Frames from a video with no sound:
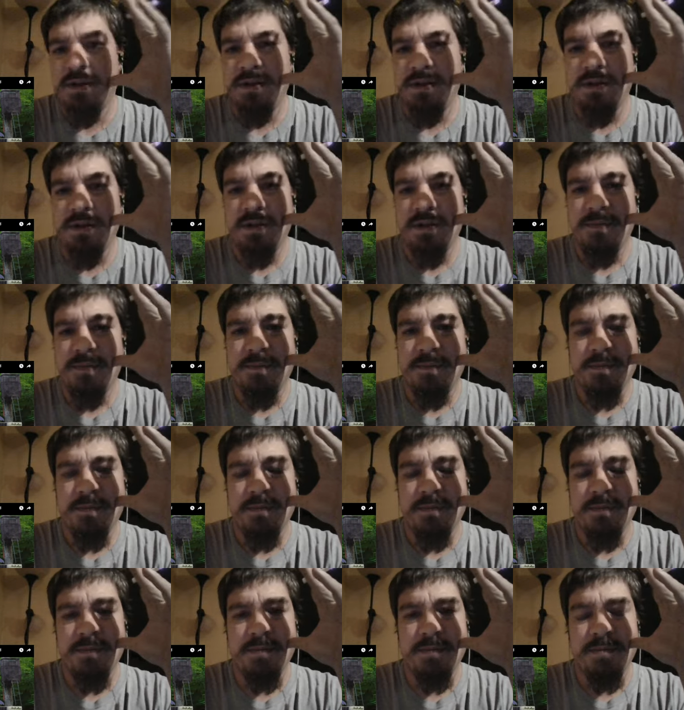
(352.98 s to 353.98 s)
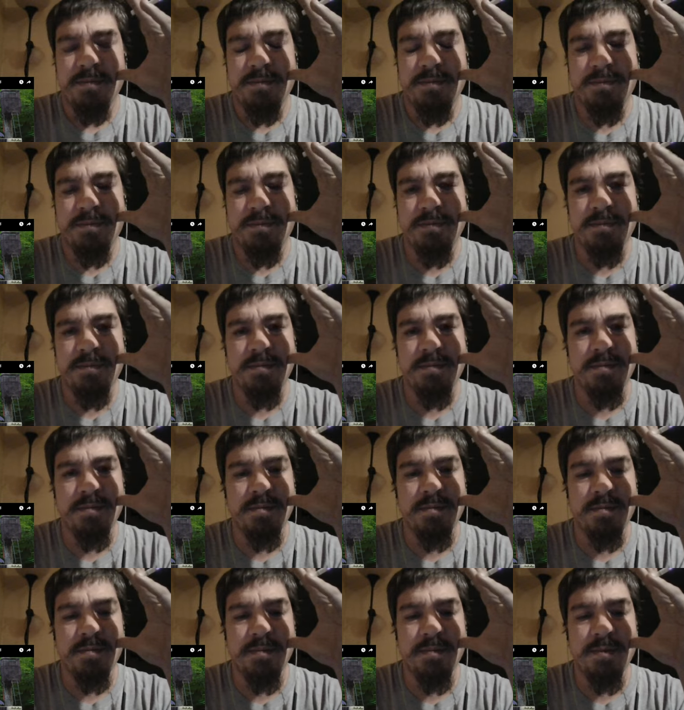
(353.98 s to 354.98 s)

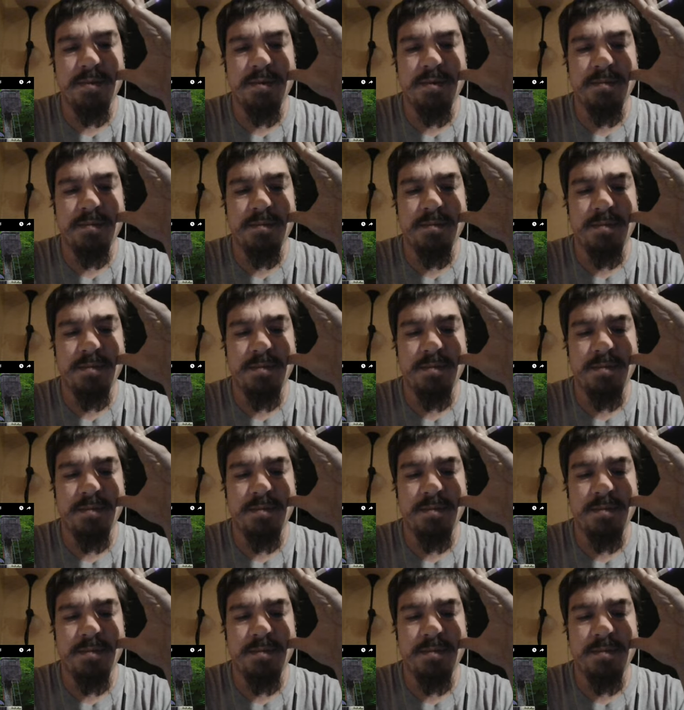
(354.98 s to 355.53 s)
Nobody speaks.